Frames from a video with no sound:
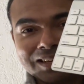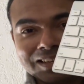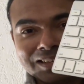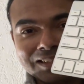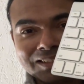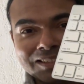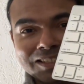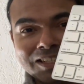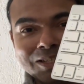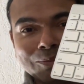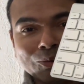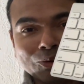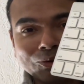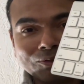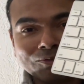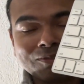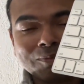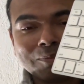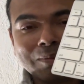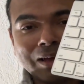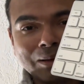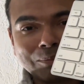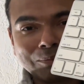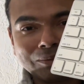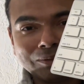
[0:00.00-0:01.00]
keyboard
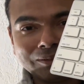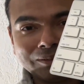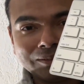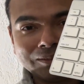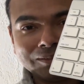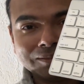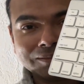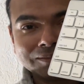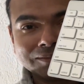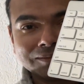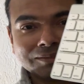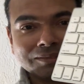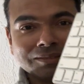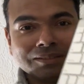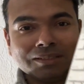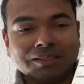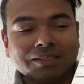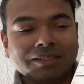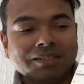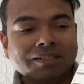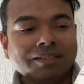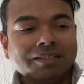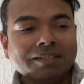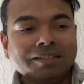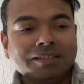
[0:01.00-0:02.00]
from Apple.
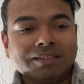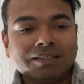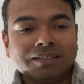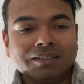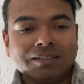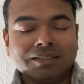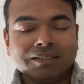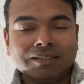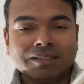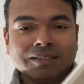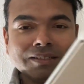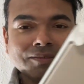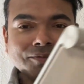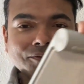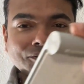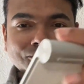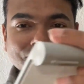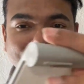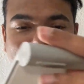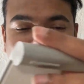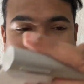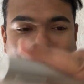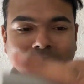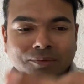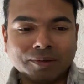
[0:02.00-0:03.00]
If you
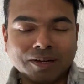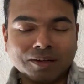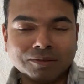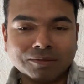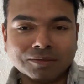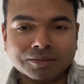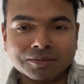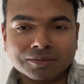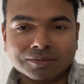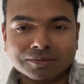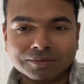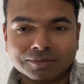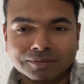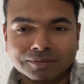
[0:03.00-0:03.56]
turn it around,